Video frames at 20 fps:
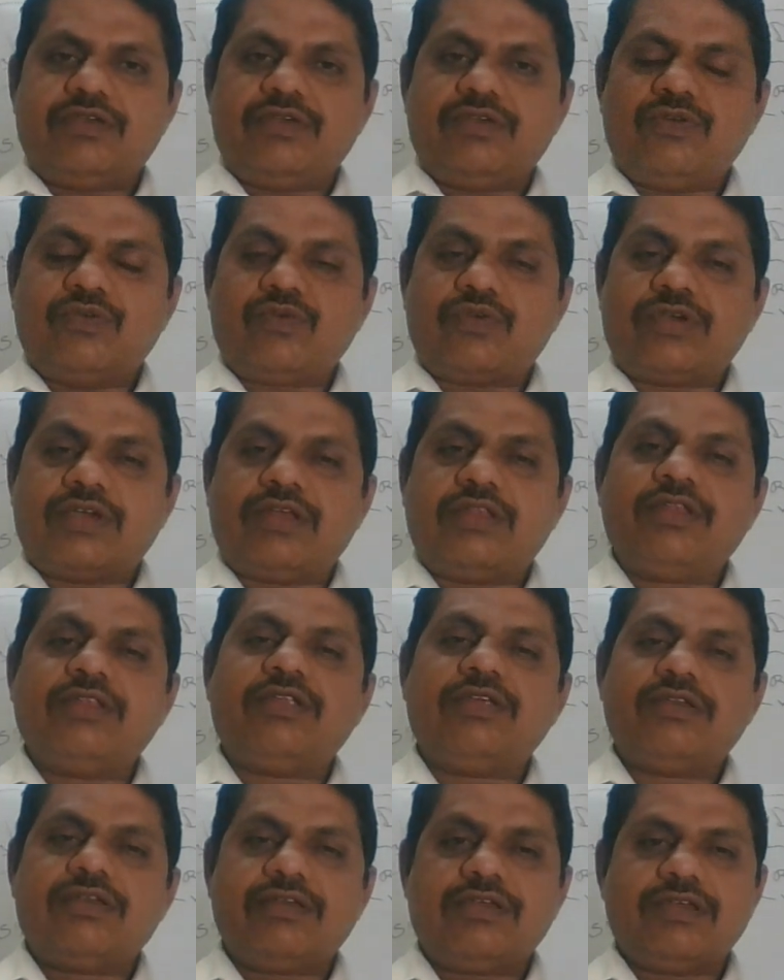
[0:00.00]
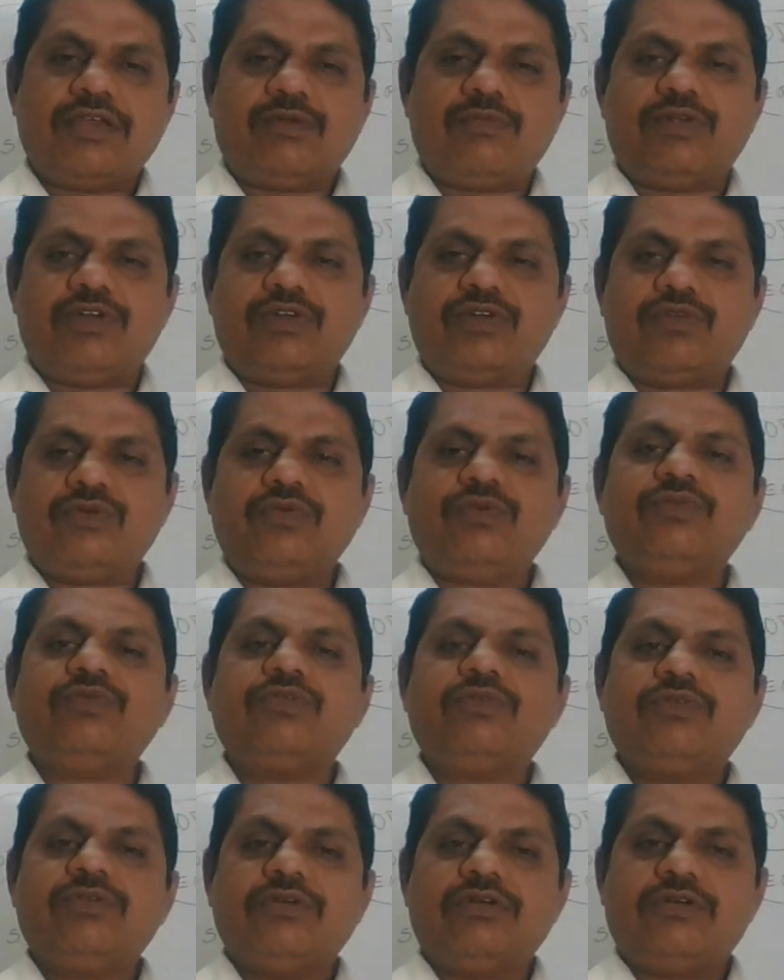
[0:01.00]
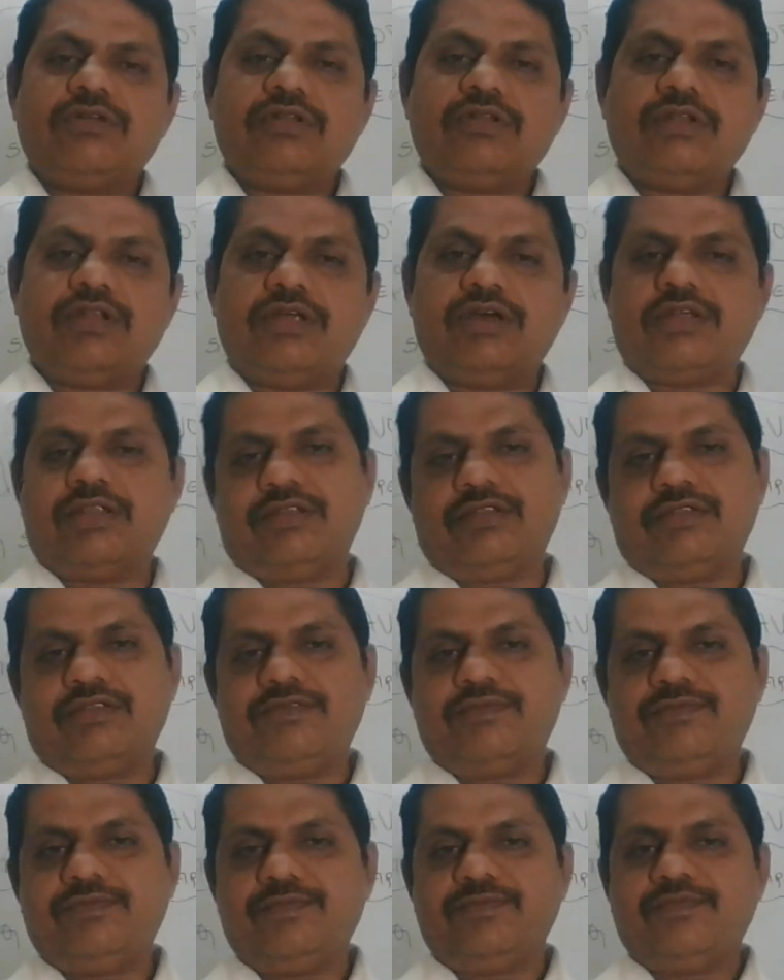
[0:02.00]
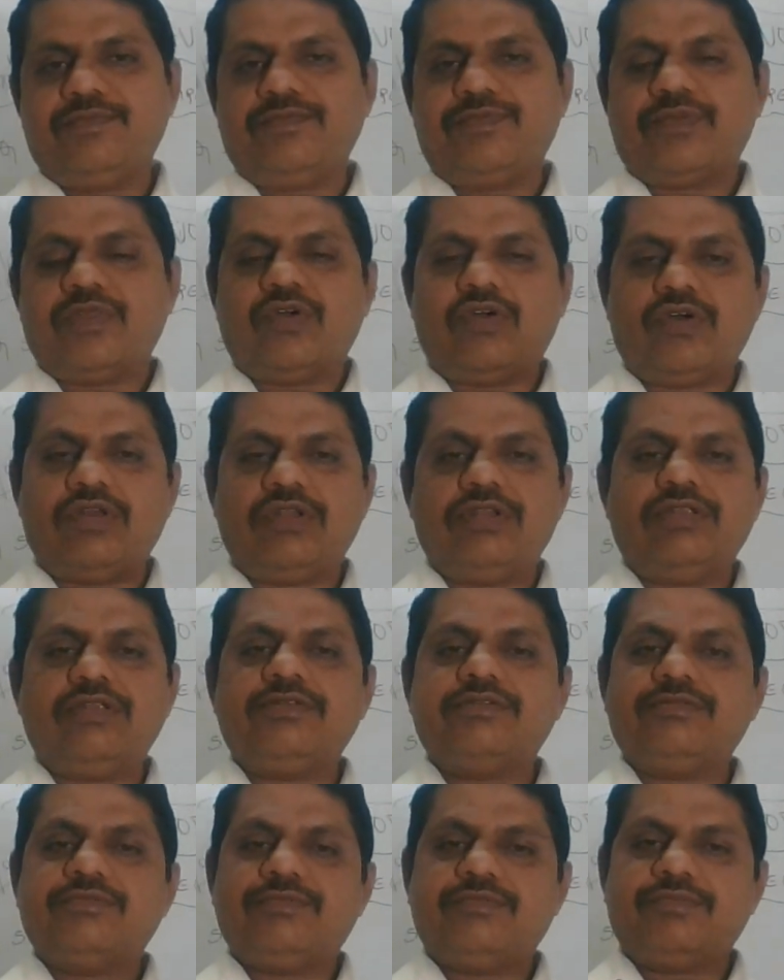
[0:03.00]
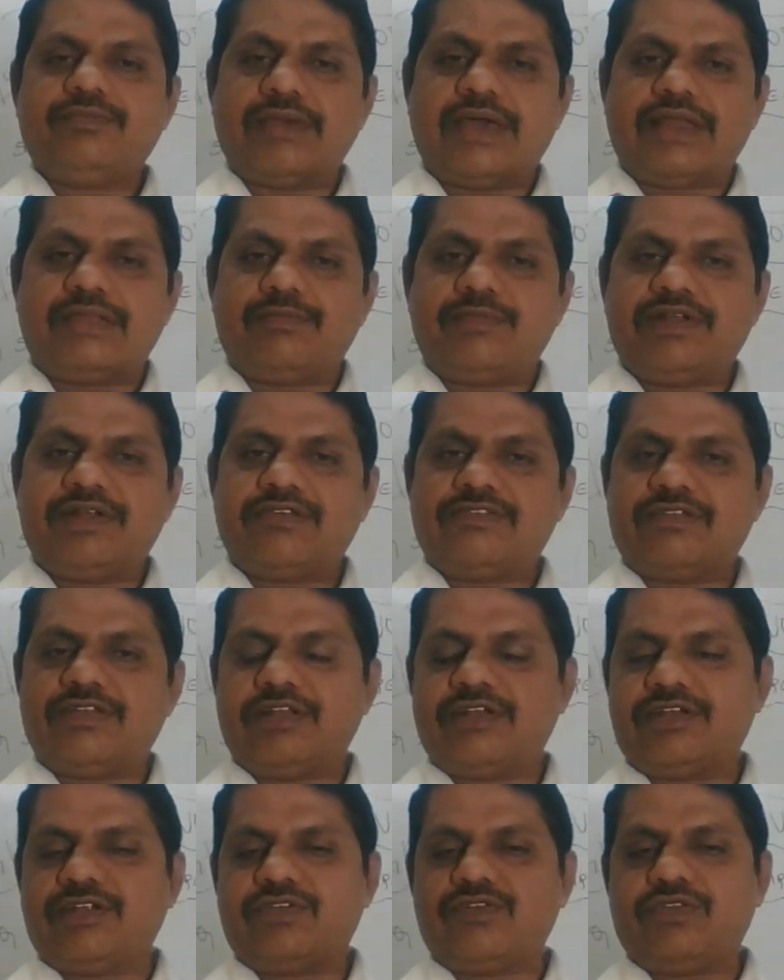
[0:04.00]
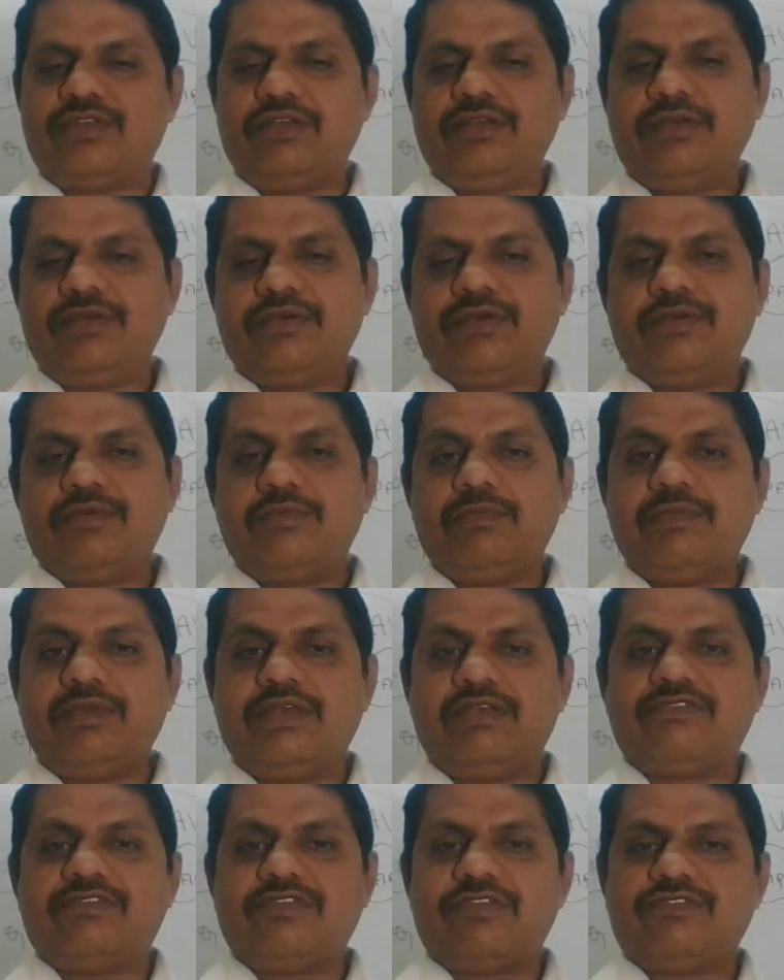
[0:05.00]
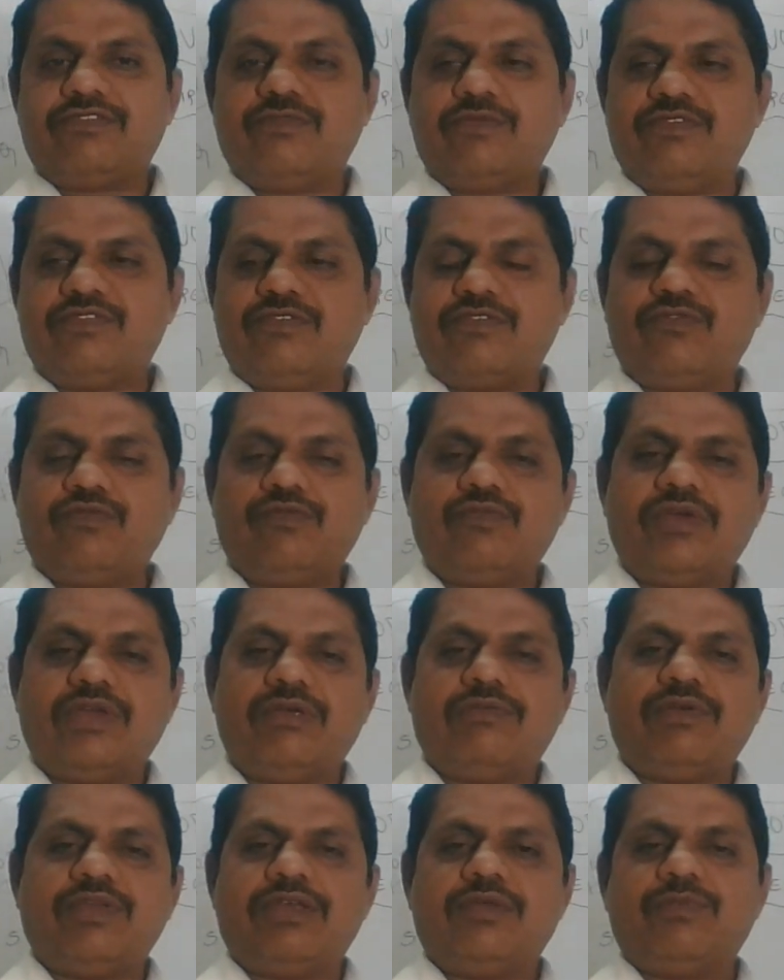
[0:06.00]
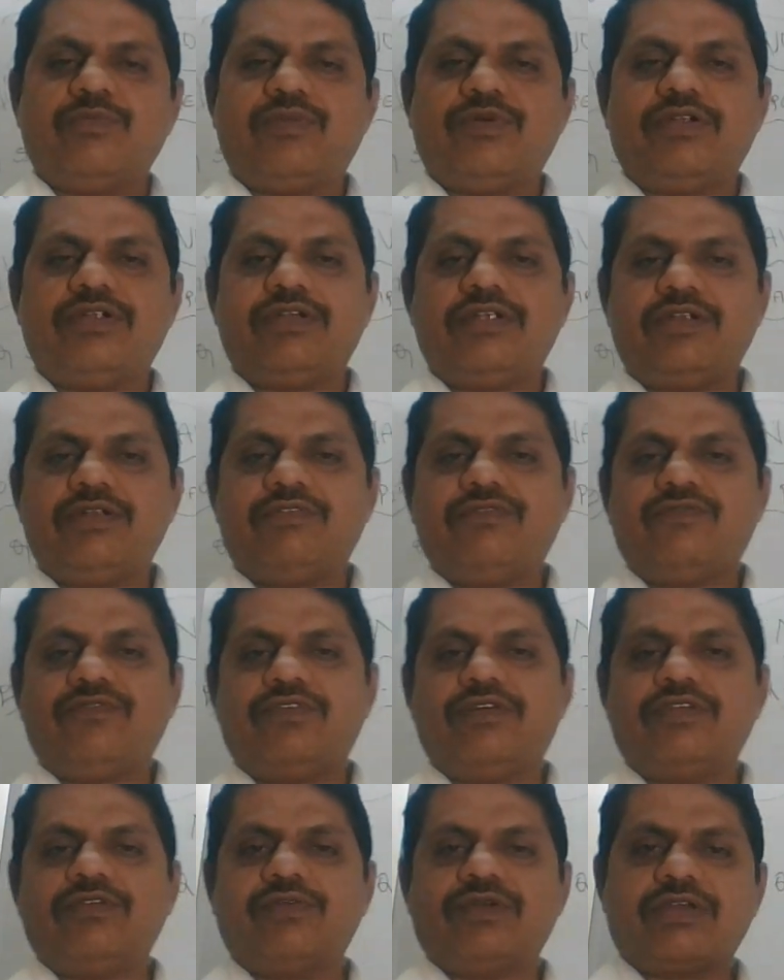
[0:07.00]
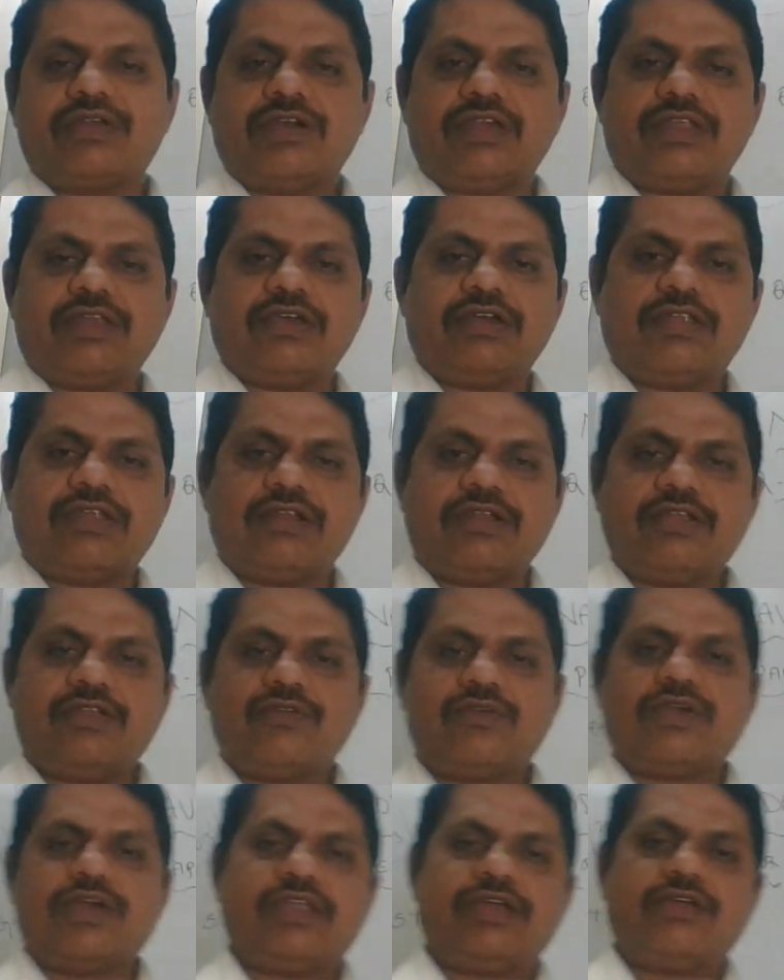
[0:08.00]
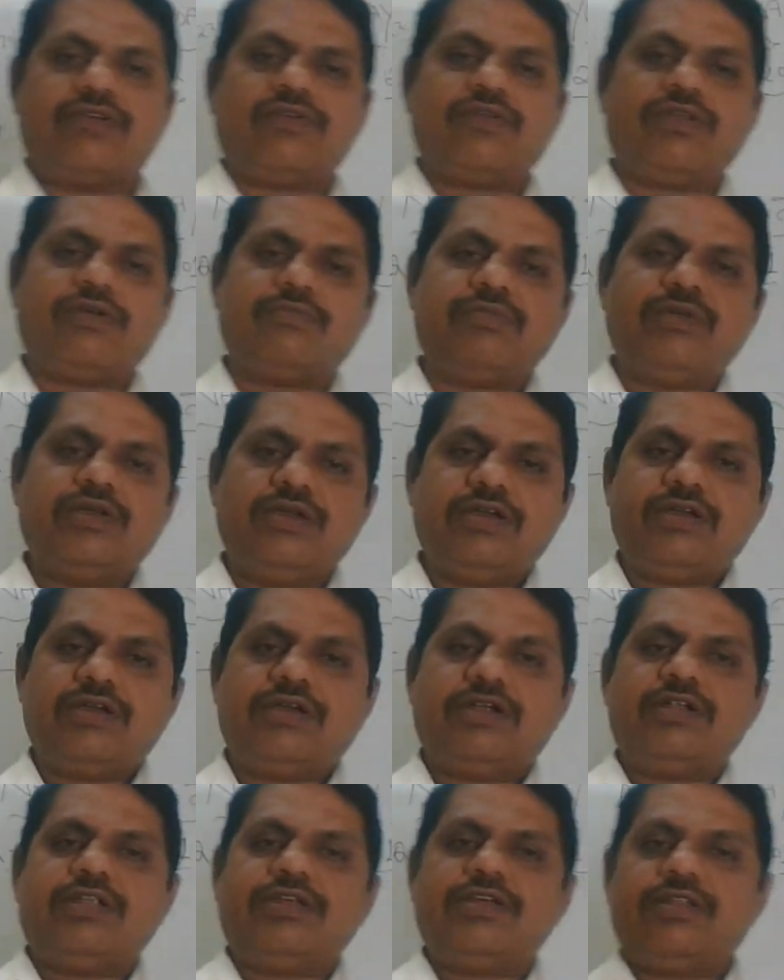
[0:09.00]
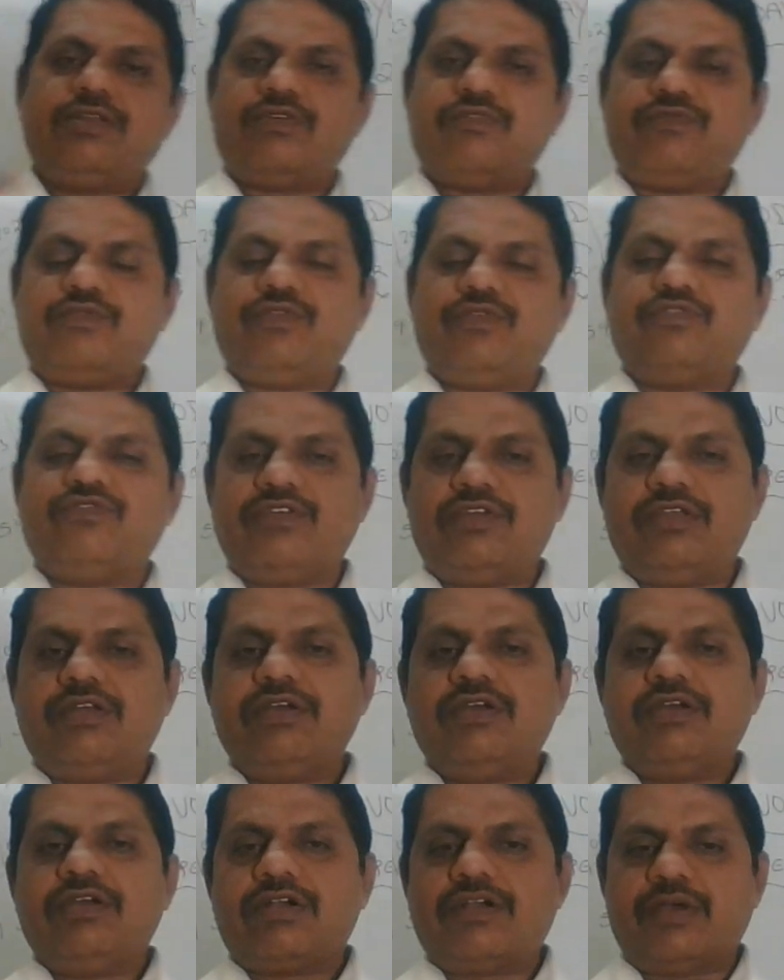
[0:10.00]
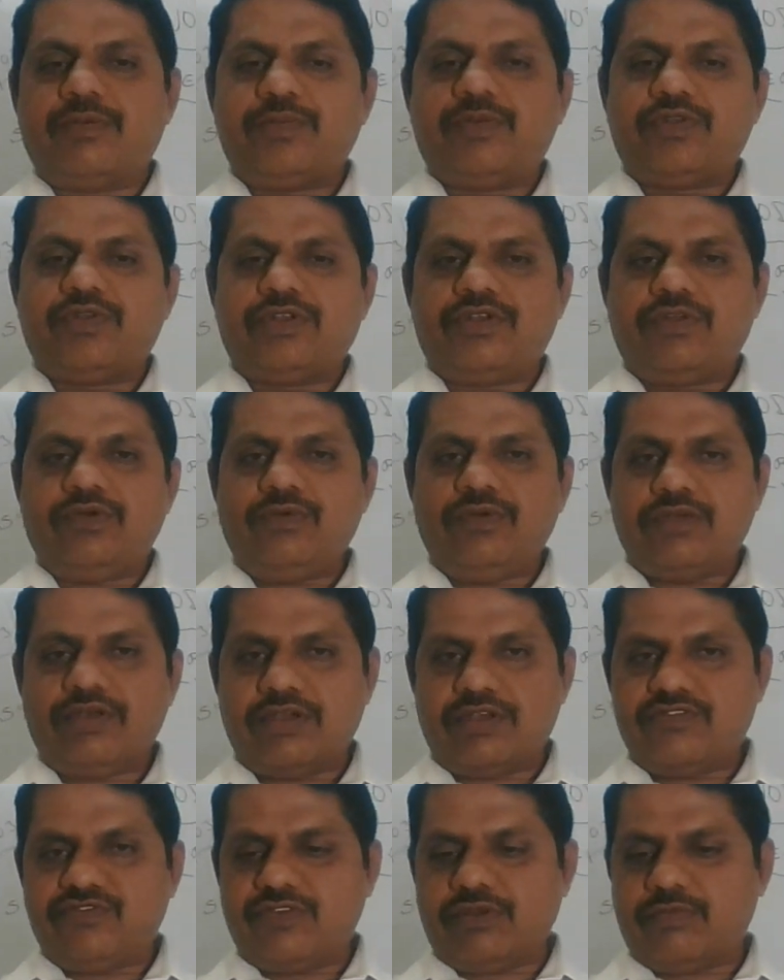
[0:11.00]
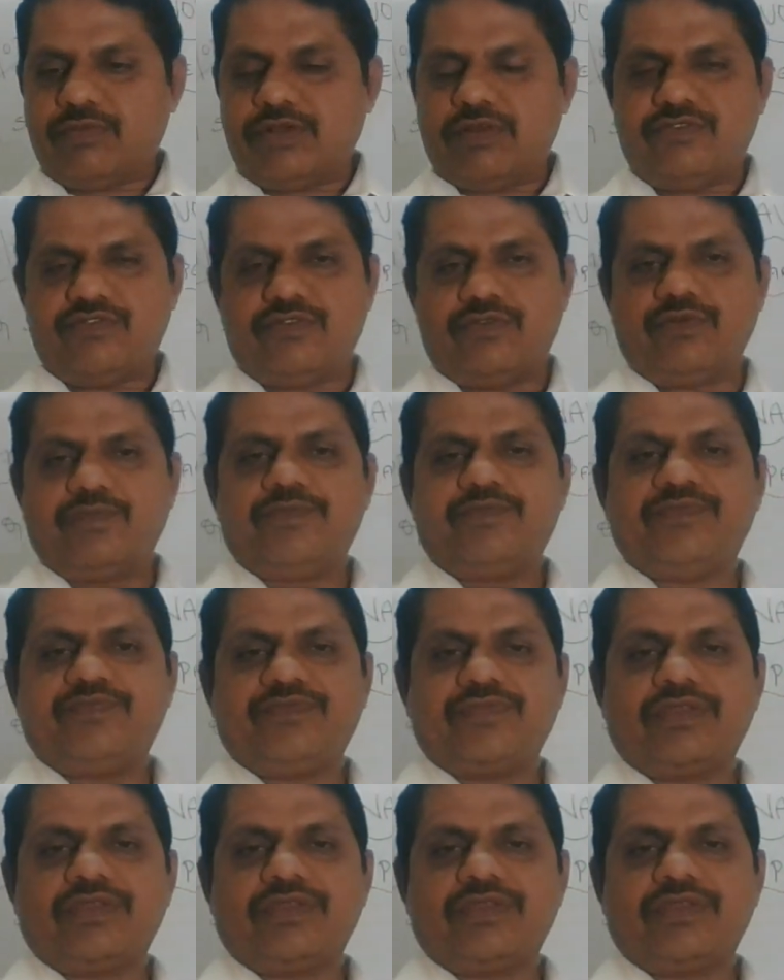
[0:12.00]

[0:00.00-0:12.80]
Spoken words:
you can able to learn all mathematics related to the basics, which is very important for your career and your curriculum and in your future competitive exam also.